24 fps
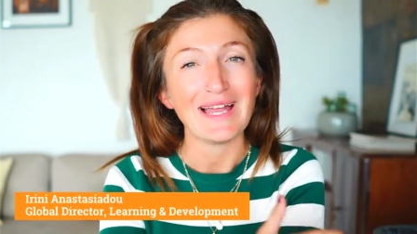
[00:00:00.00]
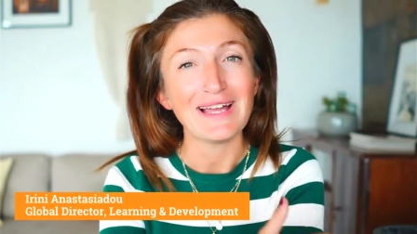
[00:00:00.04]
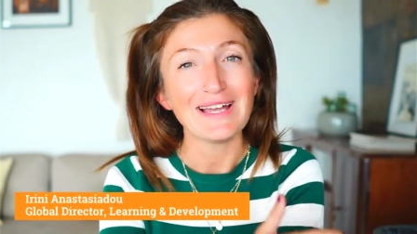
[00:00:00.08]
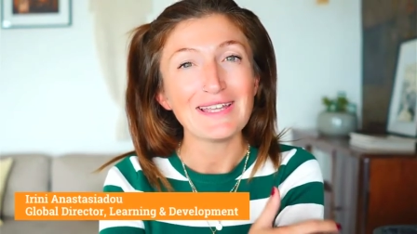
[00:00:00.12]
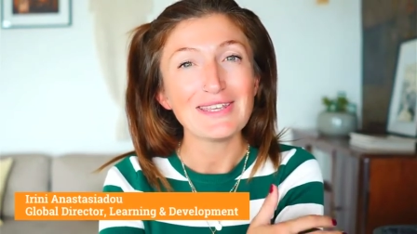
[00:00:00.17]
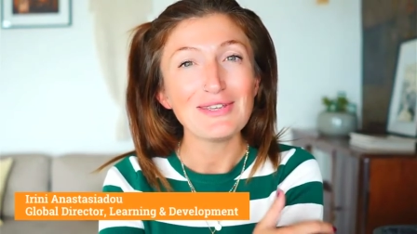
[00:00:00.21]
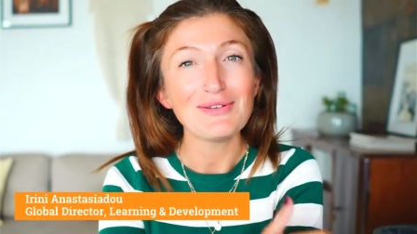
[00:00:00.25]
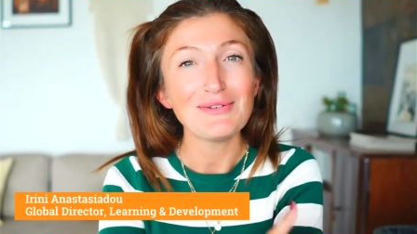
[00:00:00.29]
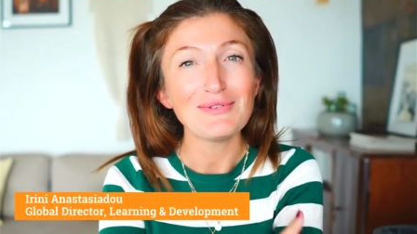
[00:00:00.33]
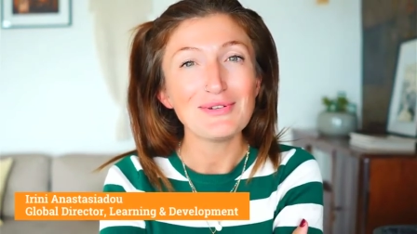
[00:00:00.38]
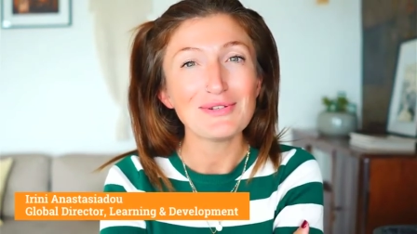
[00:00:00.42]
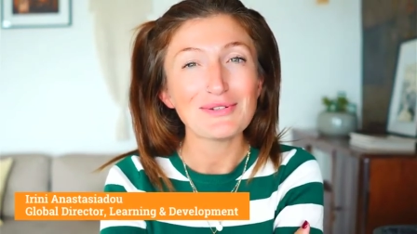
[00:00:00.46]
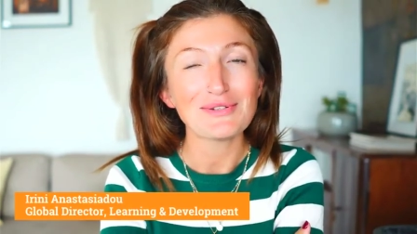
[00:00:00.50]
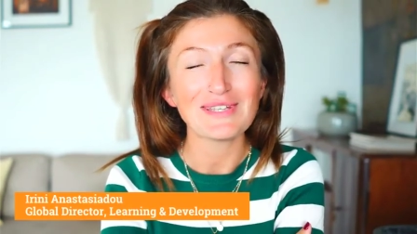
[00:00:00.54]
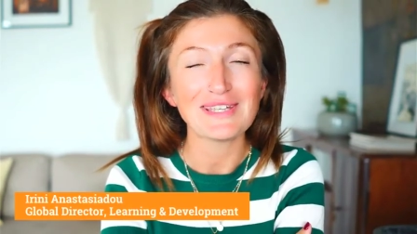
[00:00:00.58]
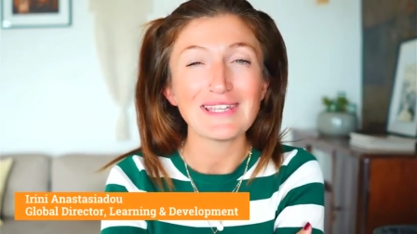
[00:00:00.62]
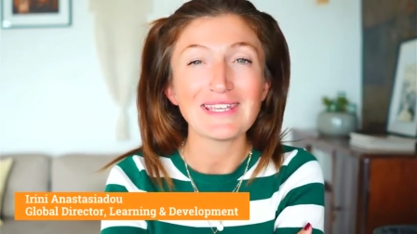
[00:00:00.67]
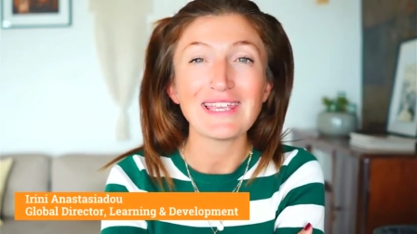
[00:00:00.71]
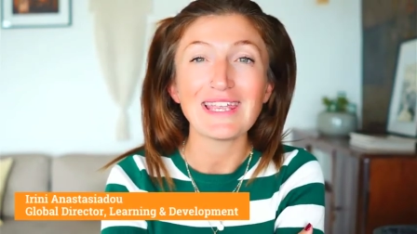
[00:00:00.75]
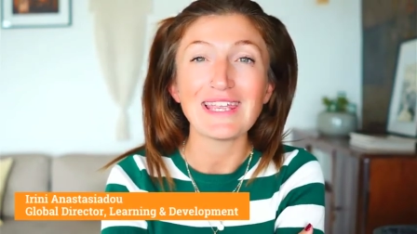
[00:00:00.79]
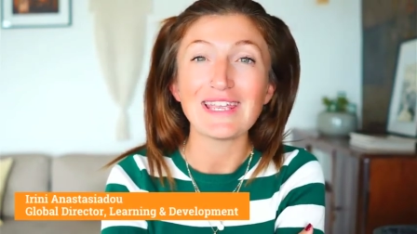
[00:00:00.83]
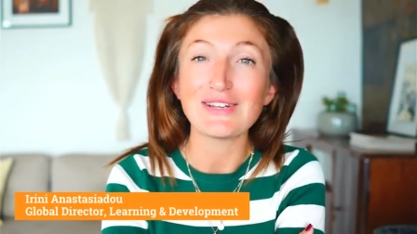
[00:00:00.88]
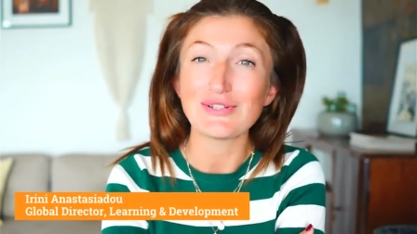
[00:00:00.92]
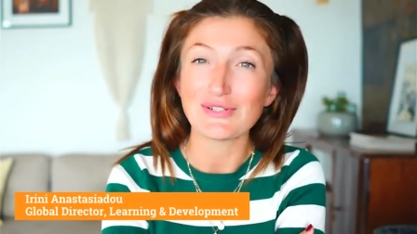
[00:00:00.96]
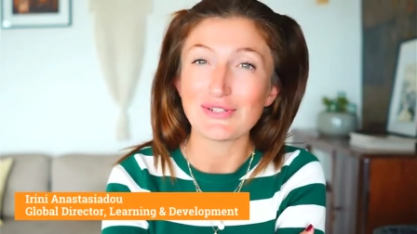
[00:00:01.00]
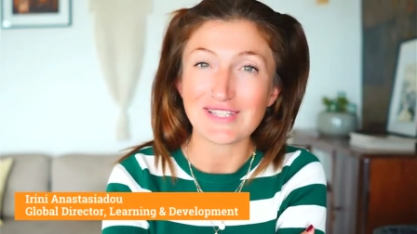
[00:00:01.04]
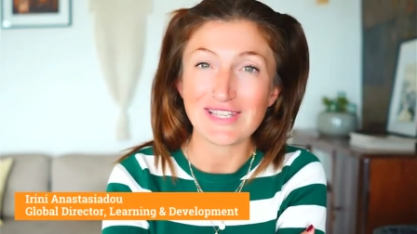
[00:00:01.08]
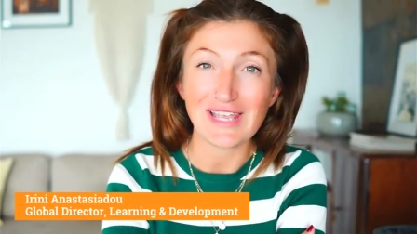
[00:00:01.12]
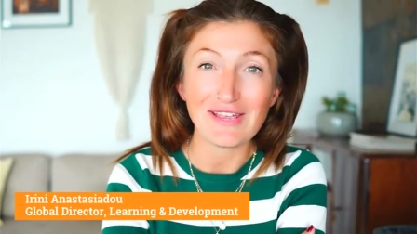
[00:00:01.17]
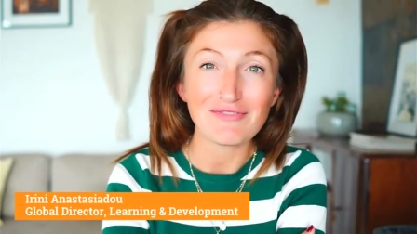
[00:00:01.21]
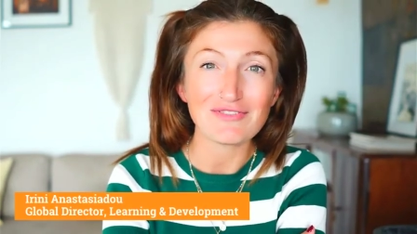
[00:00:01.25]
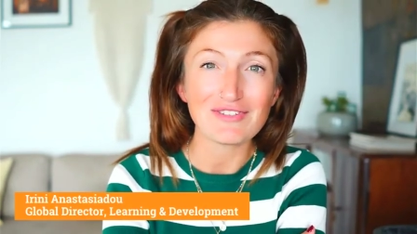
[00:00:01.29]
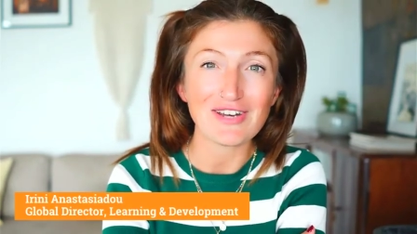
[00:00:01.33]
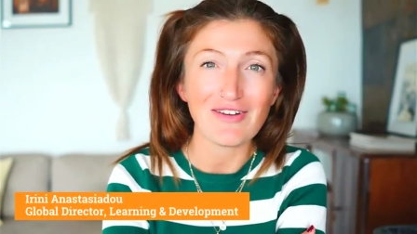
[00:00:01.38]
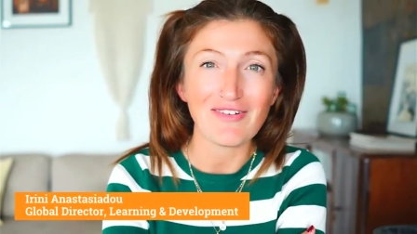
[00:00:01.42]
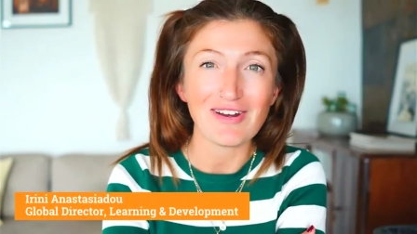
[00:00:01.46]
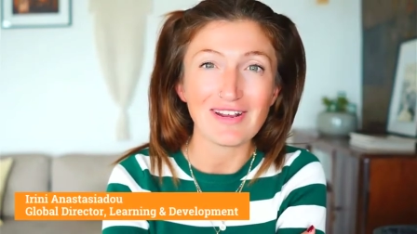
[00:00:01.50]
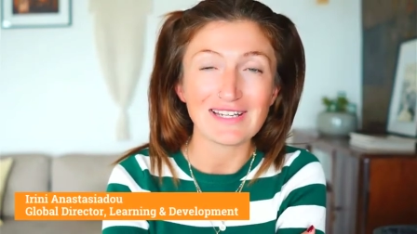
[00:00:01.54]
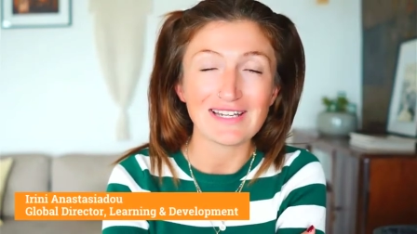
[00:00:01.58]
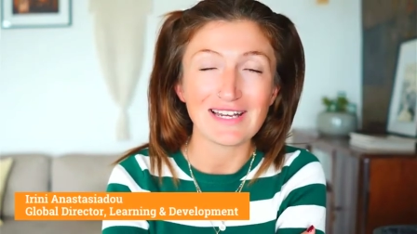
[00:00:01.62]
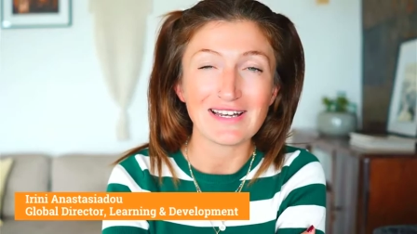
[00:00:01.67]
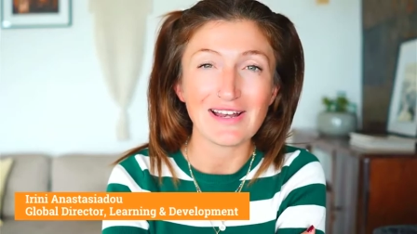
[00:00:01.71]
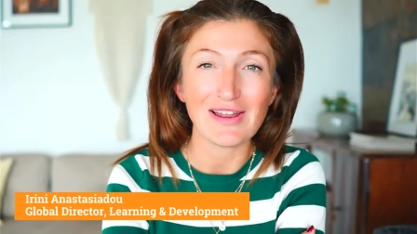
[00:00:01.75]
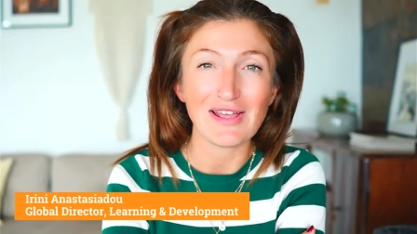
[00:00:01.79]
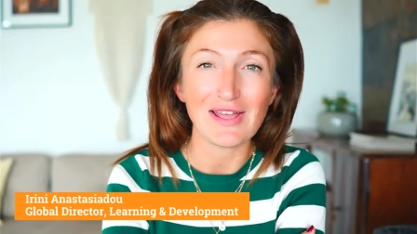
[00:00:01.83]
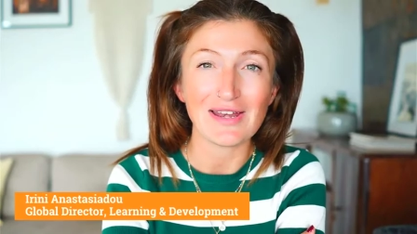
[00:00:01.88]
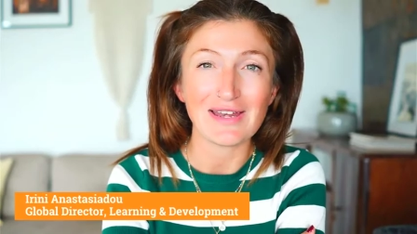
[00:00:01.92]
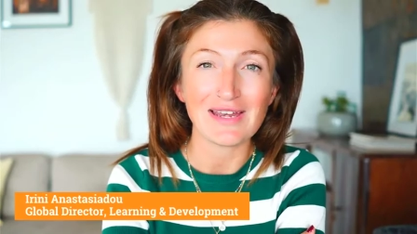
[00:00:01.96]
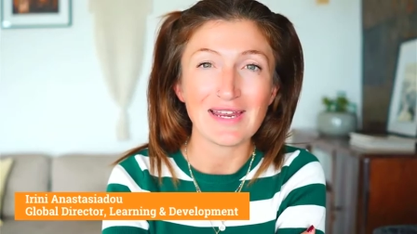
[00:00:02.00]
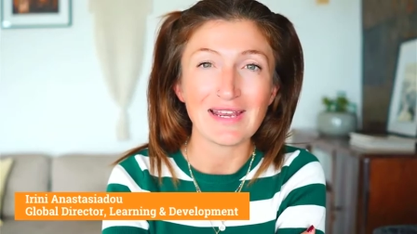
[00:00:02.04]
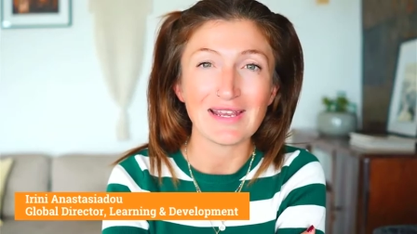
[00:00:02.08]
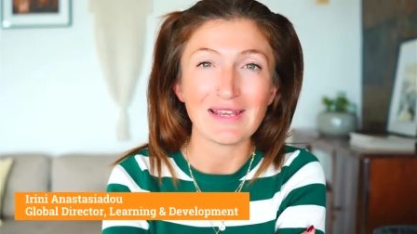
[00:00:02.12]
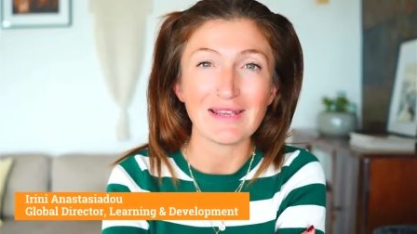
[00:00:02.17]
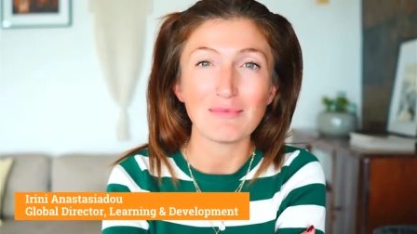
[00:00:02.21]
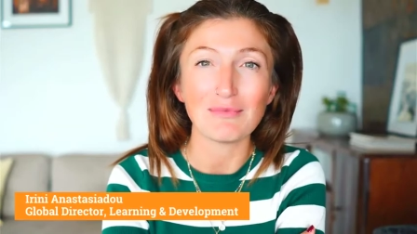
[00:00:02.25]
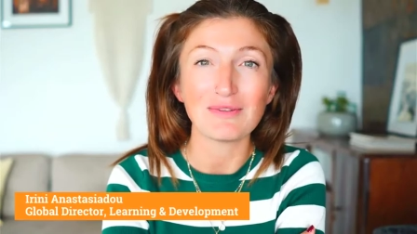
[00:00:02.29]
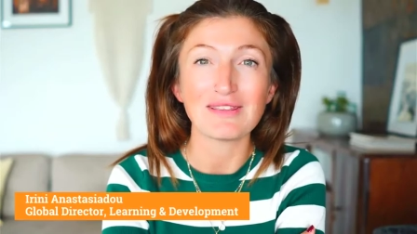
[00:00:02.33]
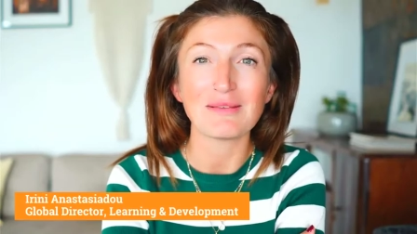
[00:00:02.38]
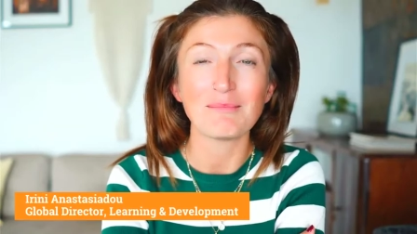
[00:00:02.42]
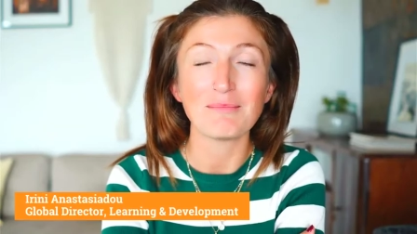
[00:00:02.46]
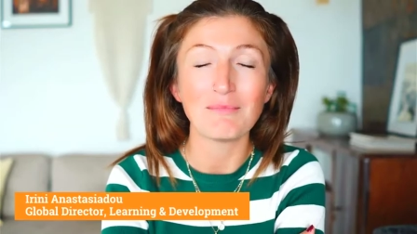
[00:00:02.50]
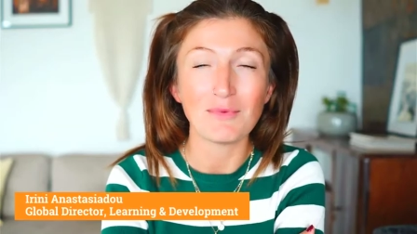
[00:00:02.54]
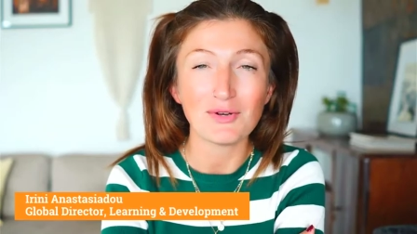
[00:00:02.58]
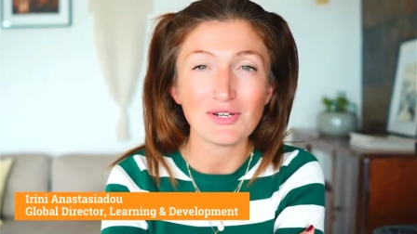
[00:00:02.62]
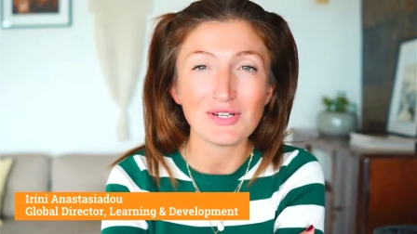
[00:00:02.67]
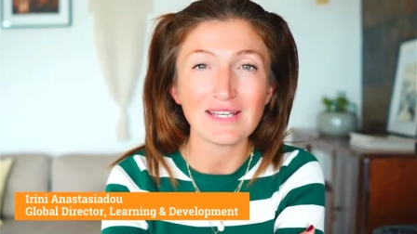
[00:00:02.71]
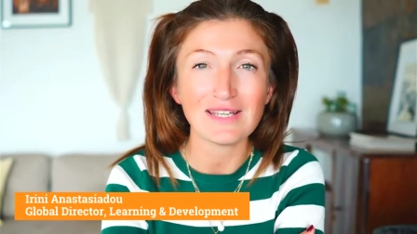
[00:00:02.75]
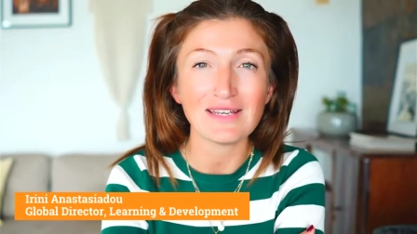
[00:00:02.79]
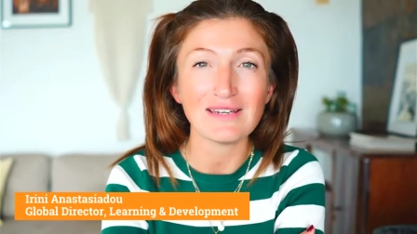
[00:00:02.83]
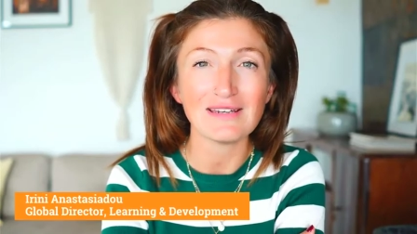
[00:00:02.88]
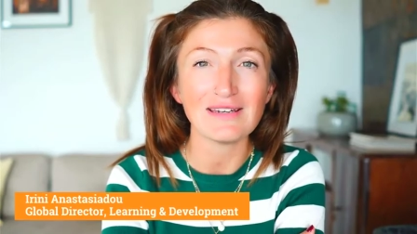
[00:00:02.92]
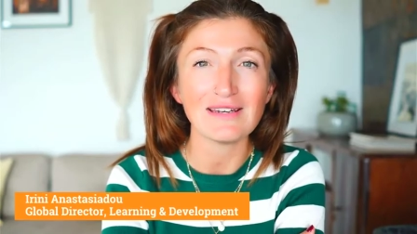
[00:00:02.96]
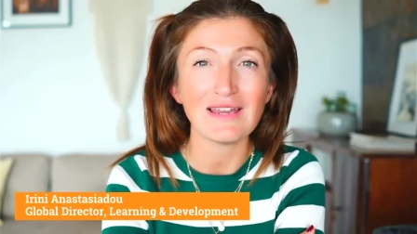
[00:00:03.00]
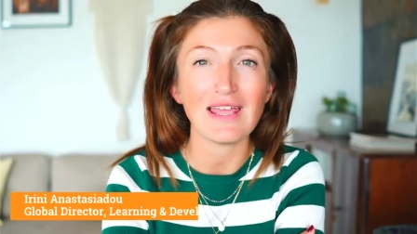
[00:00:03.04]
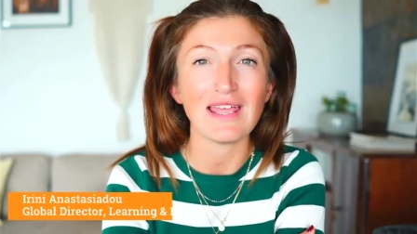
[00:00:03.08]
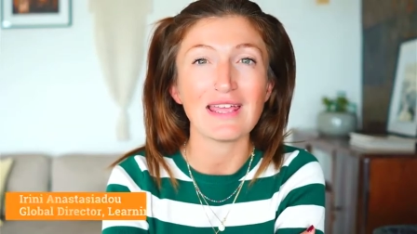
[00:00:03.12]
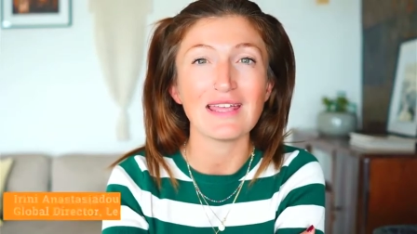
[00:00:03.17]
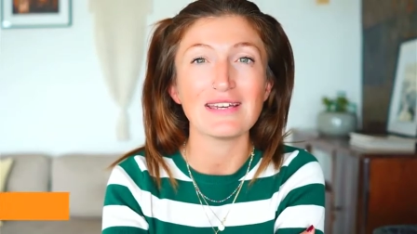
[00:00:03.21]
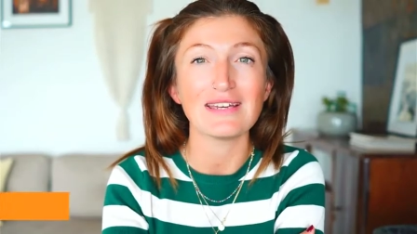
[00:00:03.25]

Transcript: Are you looking into self-directed learning with a modern and